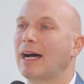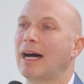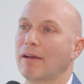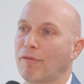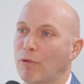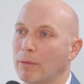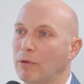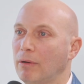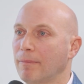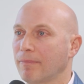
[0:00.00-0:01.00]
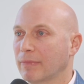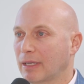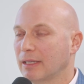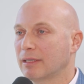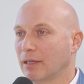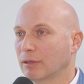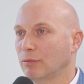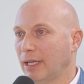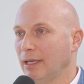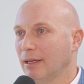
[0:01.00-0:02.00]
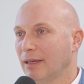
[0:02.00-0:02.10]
unaffordable as they are today.